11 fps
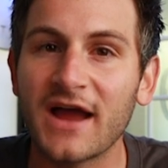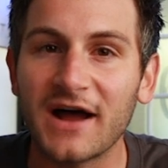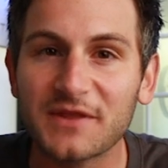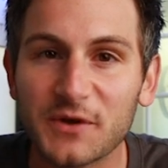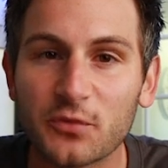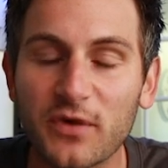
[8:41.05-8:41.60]
a
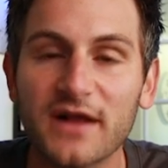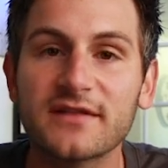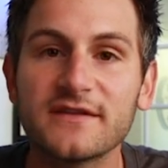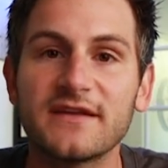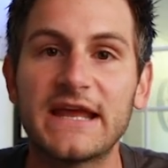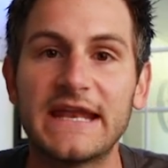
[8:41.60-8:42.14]
little
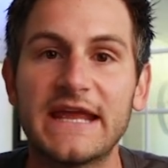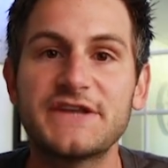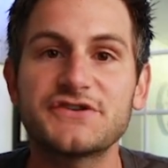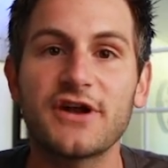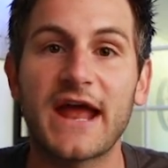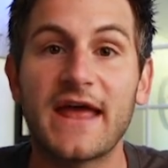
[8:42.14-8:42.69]
reckless in
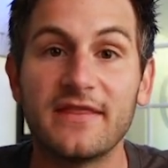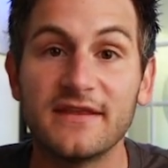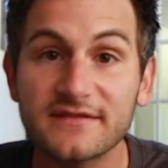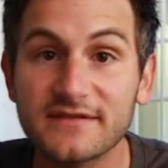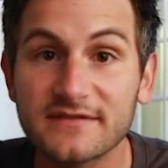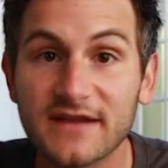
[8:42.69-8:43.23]
nature, and
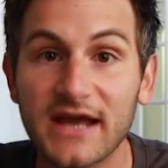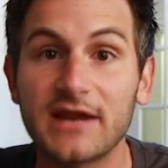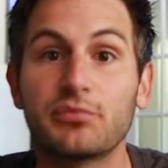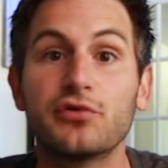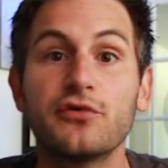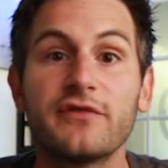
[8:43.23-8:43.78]
this is kind
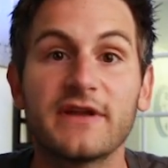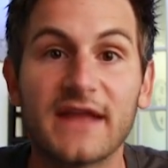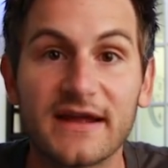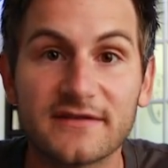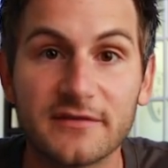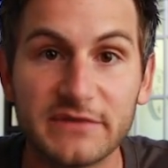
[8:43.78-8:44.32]
of proving
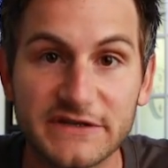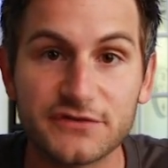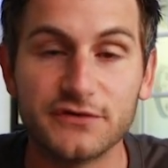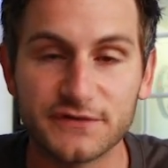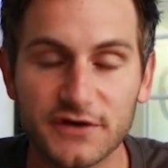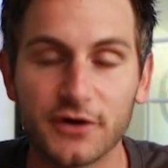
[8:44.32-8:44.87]
that to be
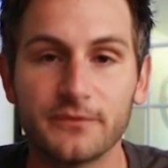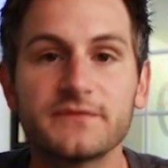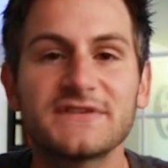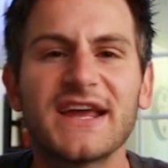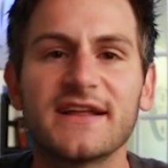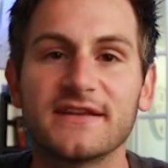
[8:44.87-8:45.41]
true. So
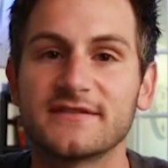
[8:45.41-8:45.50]
take a